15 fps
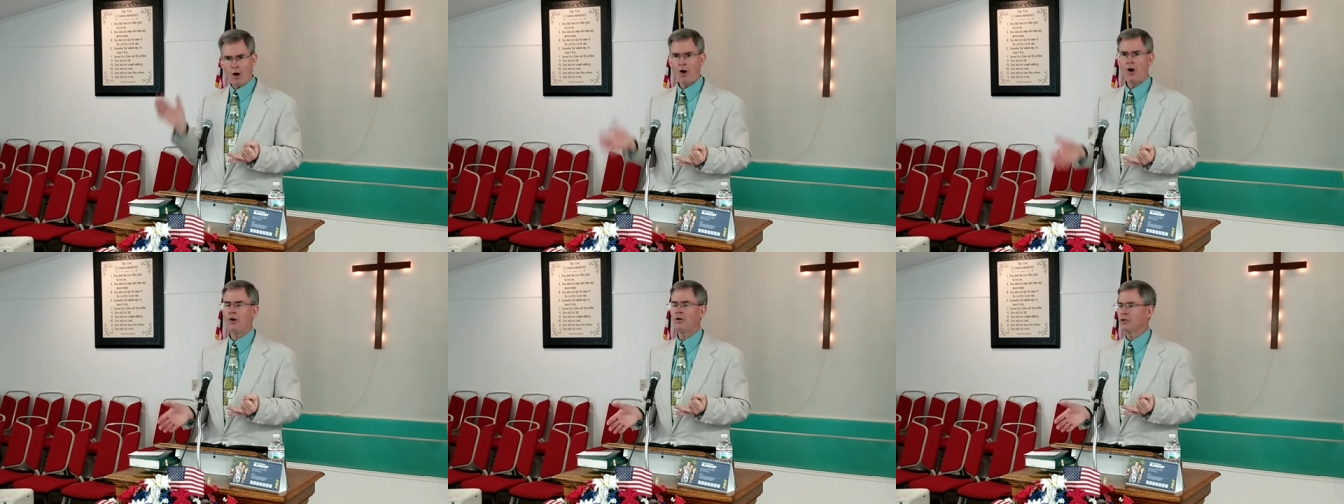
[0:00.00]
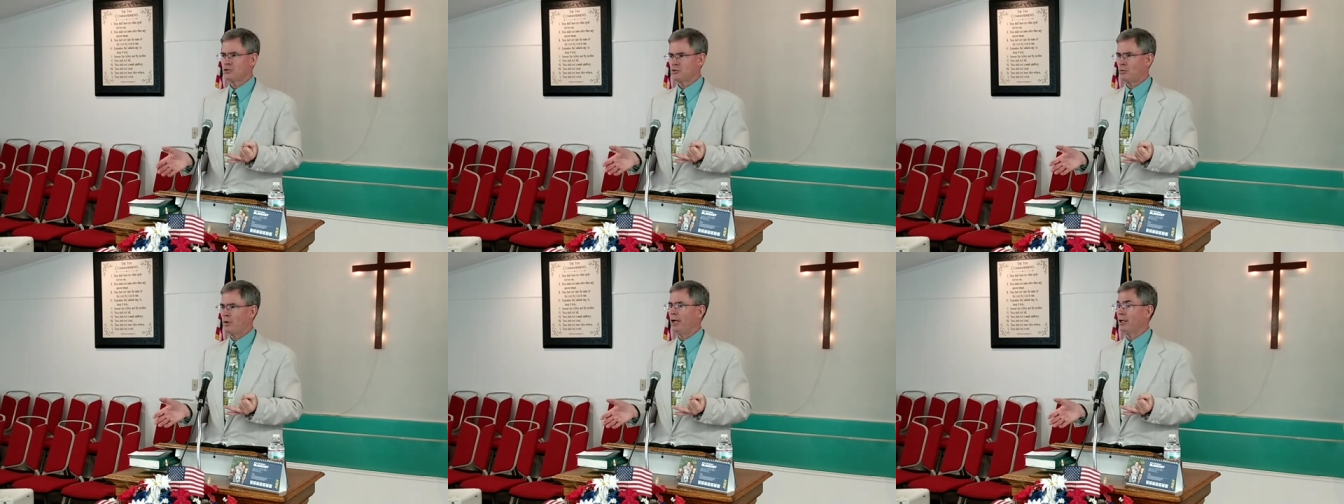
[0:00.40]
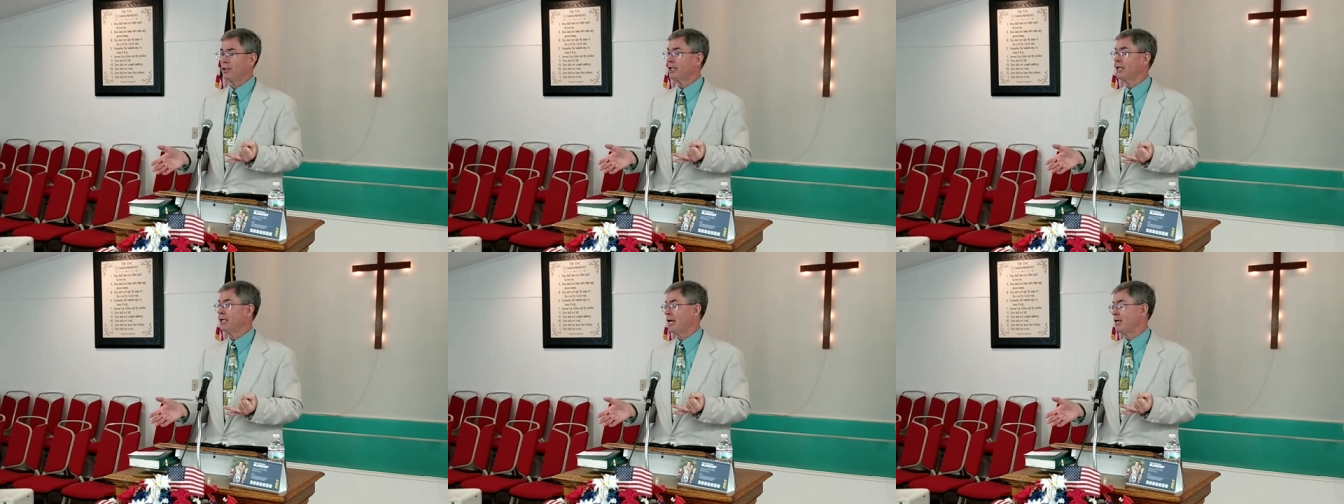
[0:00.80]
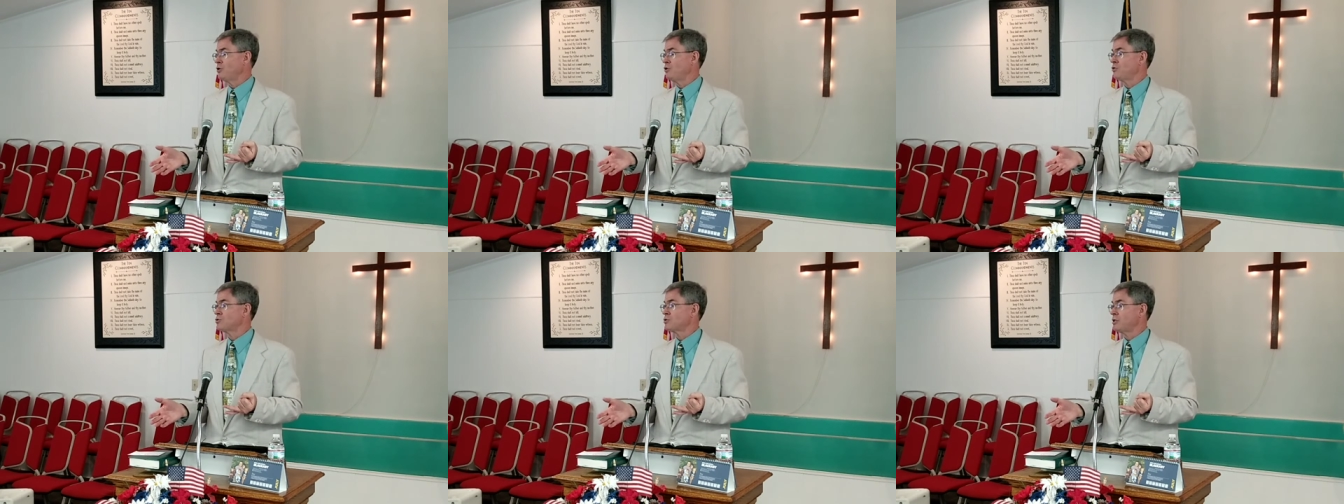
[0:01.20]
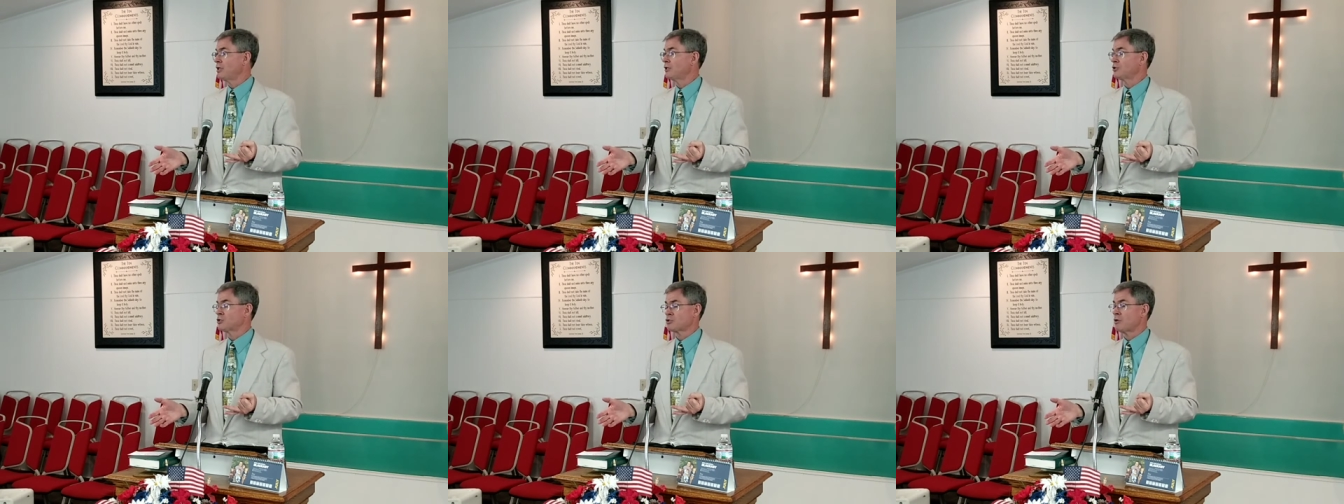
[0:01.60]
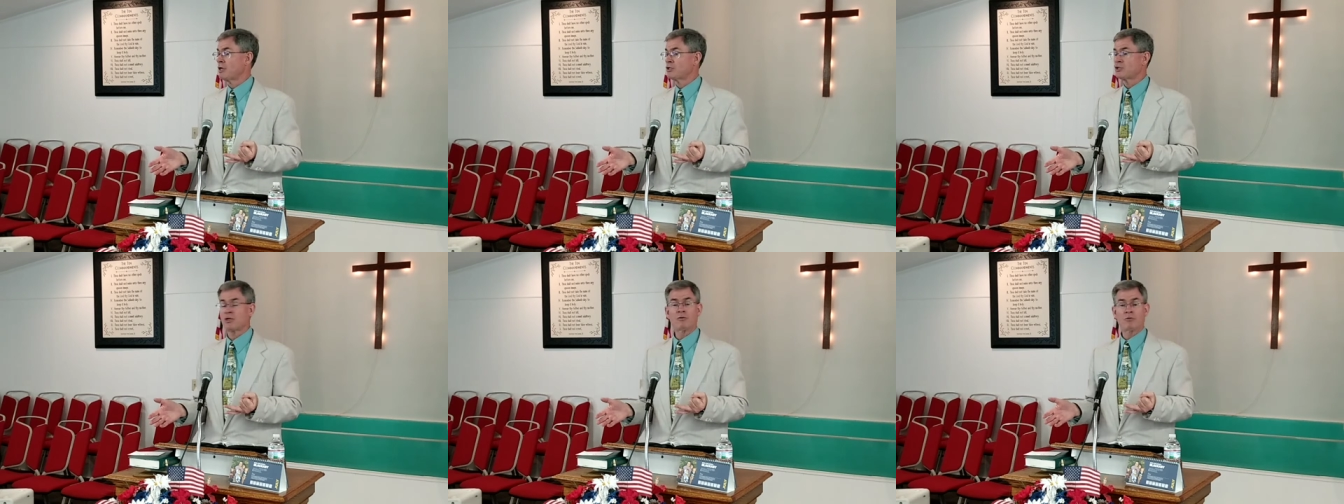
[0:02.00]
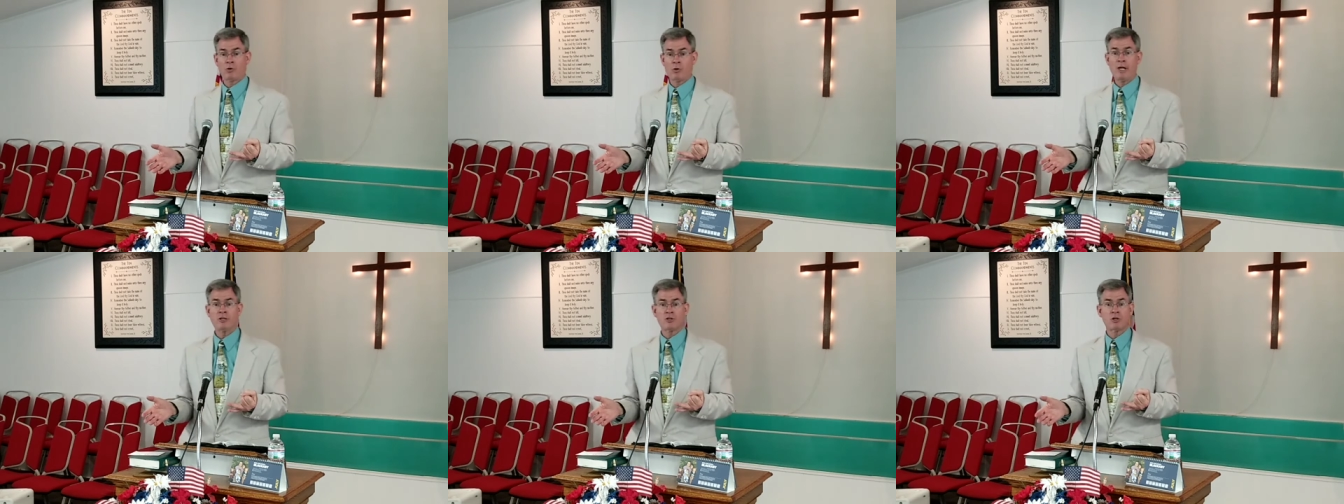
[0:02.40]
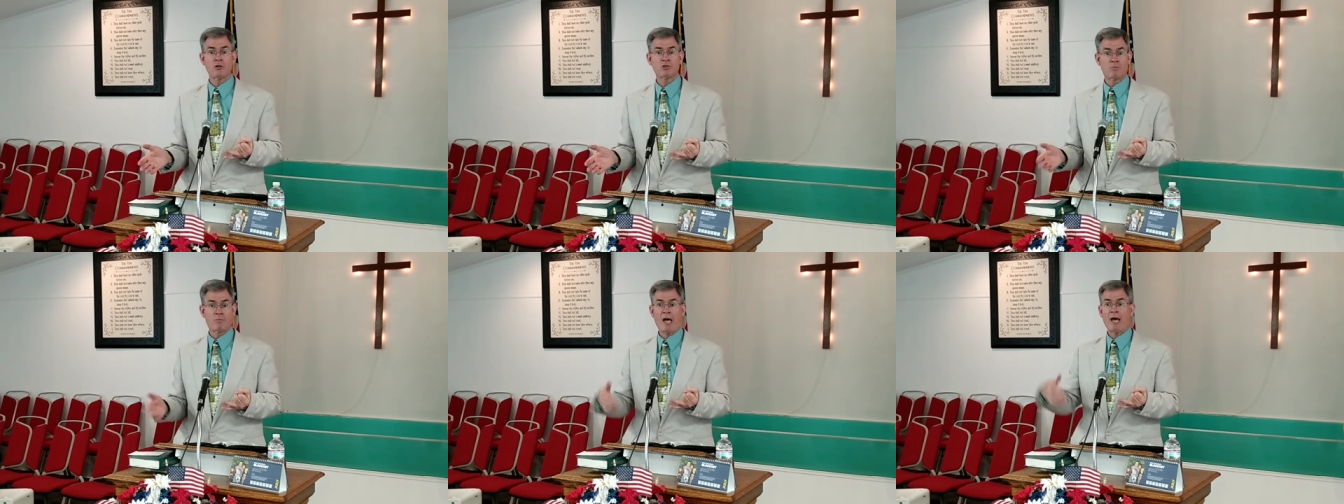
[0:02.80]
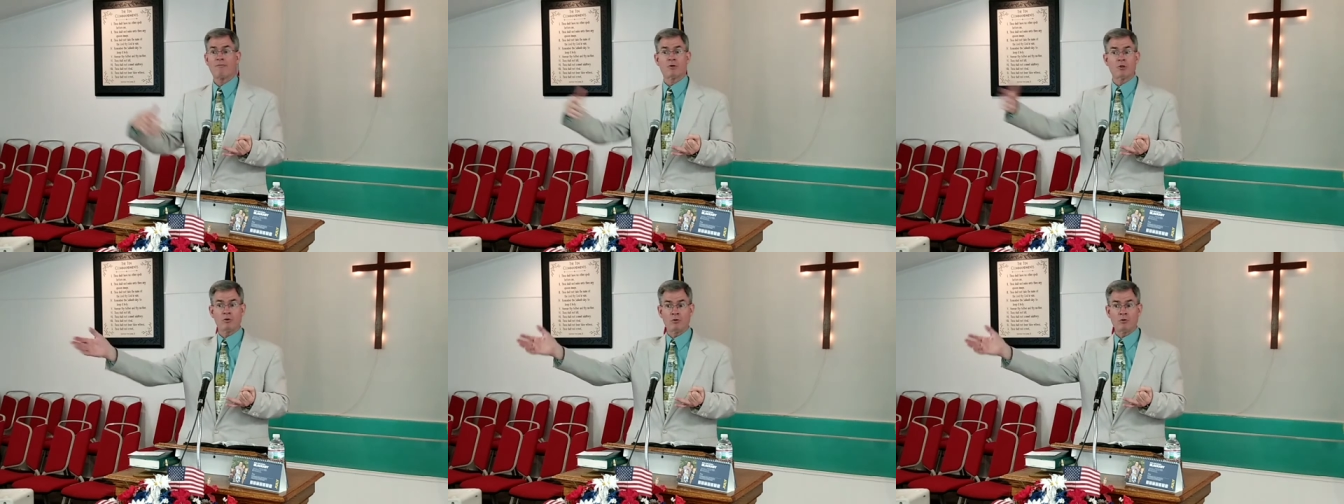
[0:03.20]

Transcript: all is well. And I use the illustration of Horatio Spafford,